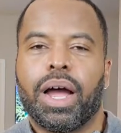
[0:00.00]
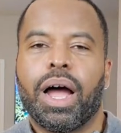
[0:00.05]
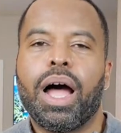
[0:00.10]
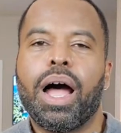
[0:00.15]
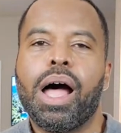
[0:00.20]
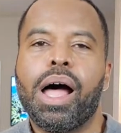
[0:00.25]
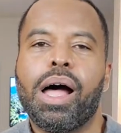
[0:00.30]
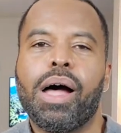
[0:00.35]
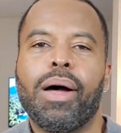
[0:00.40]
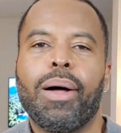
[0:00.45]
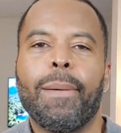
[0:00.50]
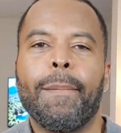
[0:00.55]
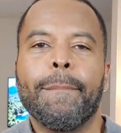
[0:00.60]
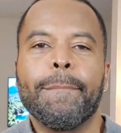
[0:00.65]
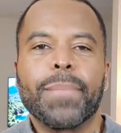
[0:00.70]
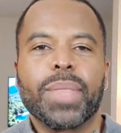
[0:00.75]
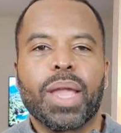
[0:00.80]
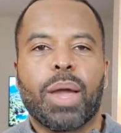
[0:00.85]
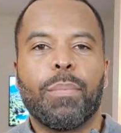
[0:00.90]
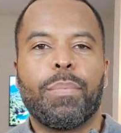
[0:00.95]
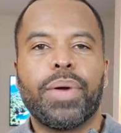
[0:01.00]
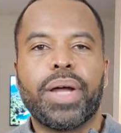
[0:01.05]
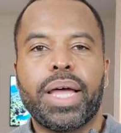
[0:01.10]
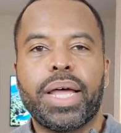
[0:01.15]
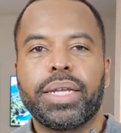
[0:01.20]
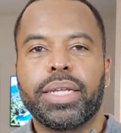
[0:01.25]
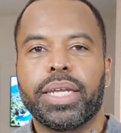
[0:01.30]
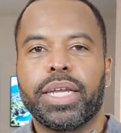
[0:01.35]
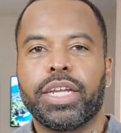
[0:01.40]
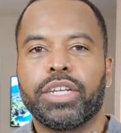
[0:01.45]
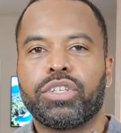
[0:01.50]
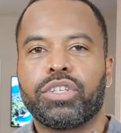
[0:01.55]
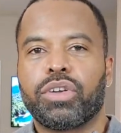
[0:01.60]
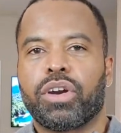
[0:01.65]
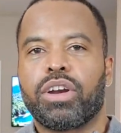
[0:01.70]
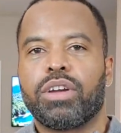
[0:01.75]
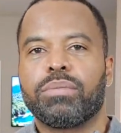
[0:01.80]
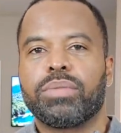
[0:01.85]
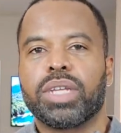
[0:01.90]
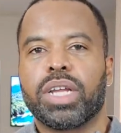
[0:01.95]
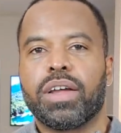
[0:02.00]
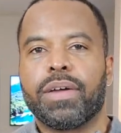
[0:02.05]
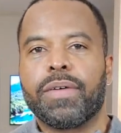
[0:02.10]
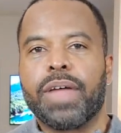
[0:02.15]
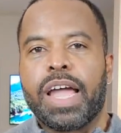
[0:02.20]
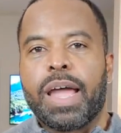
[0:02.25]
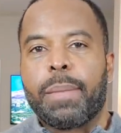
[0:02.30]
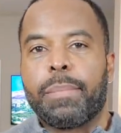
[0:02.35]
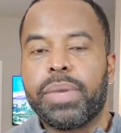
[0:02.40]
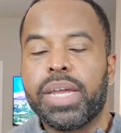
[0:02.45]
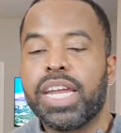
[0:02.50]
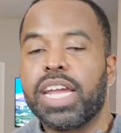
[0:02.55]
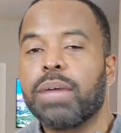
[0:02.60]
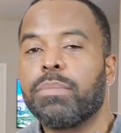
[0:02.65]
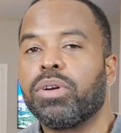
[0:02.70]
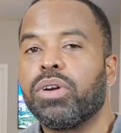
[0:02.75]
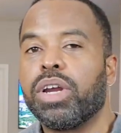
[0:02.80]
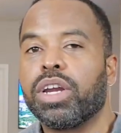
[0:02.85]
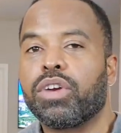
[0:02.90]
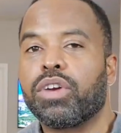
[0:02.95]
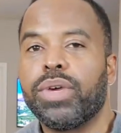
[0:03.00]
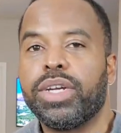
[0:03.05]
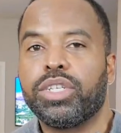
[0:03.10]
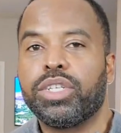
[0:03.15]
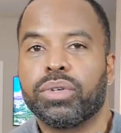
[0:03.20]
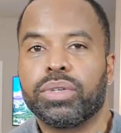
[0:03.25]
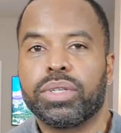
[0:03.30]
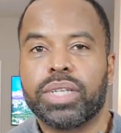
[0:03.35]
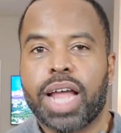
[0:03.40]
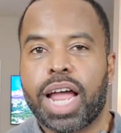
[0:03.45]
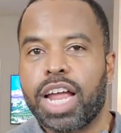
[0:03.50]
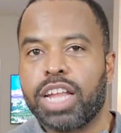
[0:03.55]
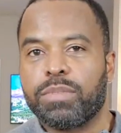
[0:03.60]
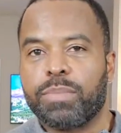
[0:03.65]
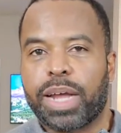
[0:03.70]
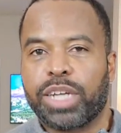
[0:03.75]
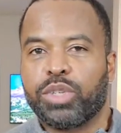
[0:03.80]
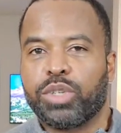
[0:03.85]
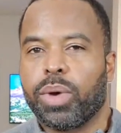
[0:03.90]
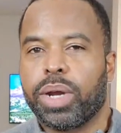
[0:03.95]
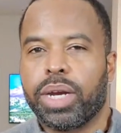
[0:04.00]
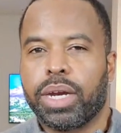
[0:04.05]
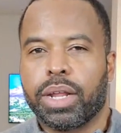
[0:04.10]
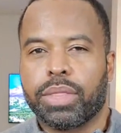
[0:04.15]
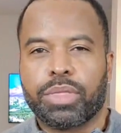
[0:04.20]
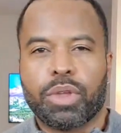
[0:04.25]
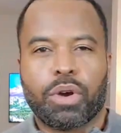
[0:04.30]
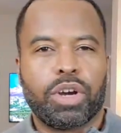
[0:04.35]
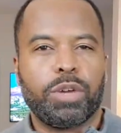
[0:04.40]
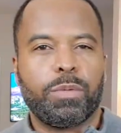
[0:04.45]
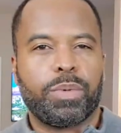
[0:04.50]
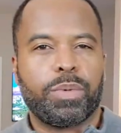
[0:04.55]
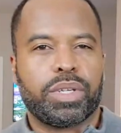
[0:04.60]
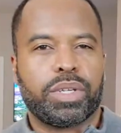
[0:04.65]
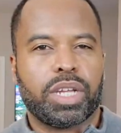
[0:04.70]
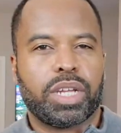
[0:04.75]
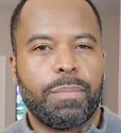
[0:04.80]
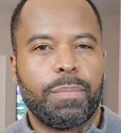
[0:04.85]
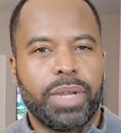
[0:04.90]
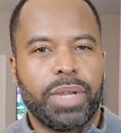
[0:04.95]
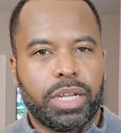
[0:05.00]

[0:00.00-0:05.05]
Um, but in terms of being able to increase your size by 20 to 30%,